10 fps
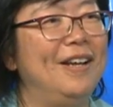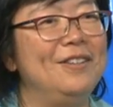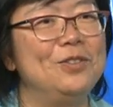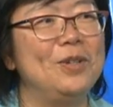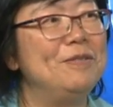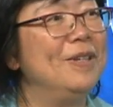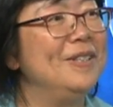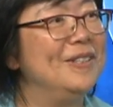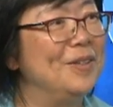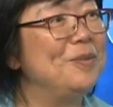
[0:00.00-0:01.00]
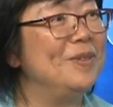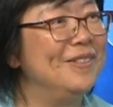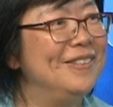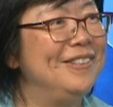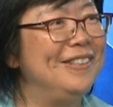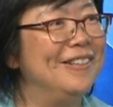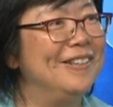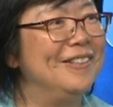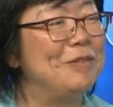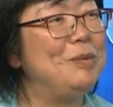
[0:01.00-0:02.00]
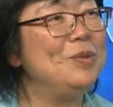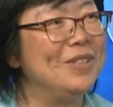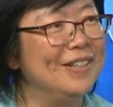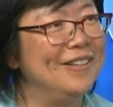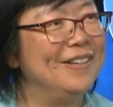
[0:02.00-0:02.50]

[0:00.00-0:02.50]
And so I fell in love with the music,